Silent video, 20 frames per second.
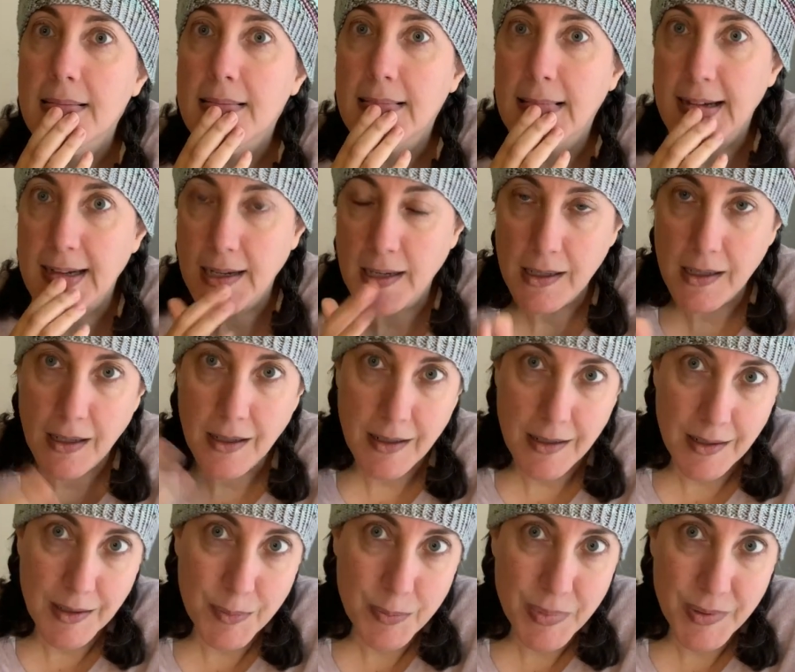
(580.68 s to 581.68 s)
I got caught
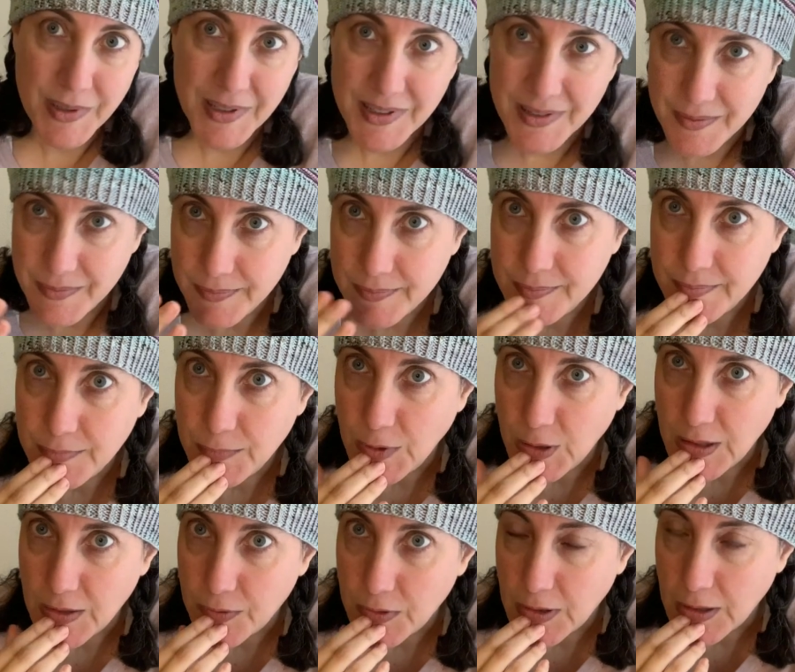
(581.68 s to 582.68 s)
up in
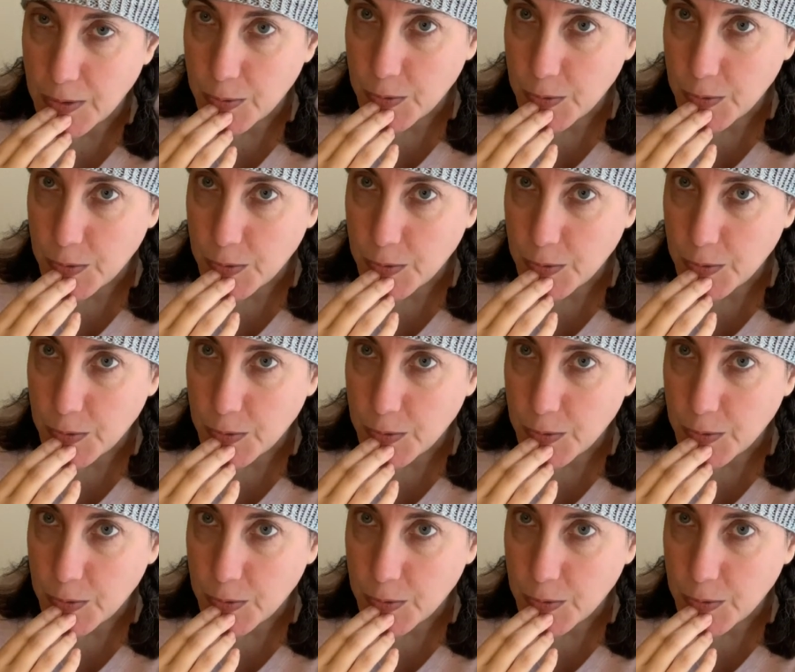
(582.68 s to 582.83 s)
whatever I